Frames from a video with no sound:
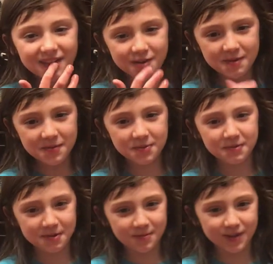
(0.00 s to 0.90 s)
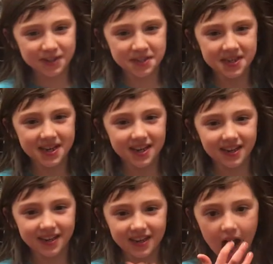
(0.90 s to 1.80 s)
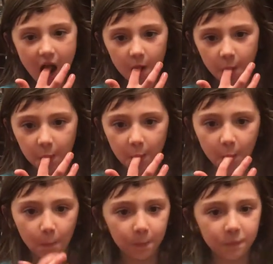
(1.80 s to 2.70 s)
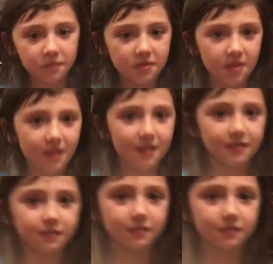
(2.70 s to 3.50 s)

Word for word: You almost put them on a stick. Alright,